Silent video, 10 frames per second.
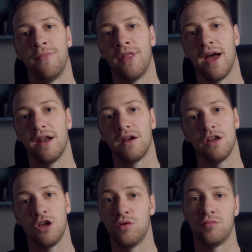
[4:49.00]
then
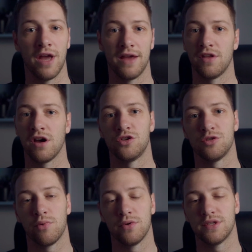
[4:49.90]
you gain the
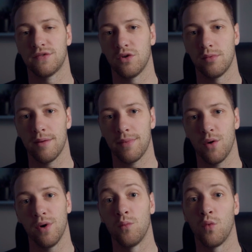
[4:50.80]
100 points for your black
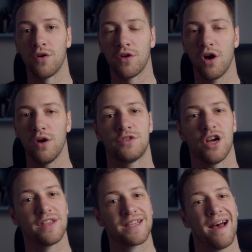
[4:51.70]
belt in one go.
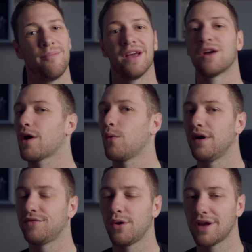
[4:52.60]
So this can be a quicker
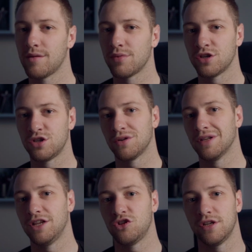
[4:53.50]
way of doing it because you
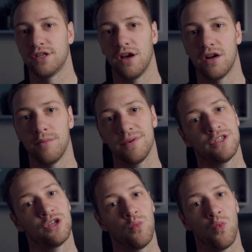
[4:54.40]
can literally turn
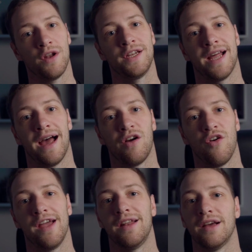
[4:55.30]
up to one
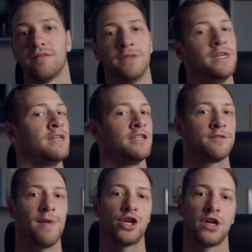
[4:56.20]
downgrading,
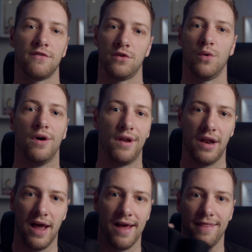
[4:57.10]
smash
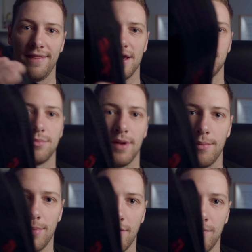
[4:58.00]
everyone, and there's your
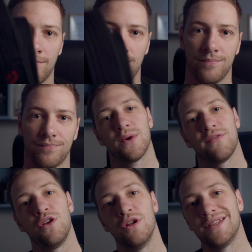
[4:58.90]
black belt. So
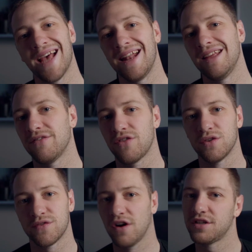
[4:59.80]
if you lose any of
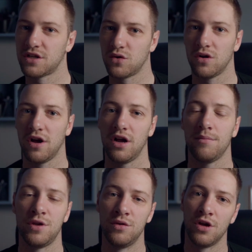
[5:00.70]
those fights in your
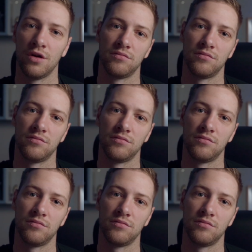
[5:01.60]
lineup, you don't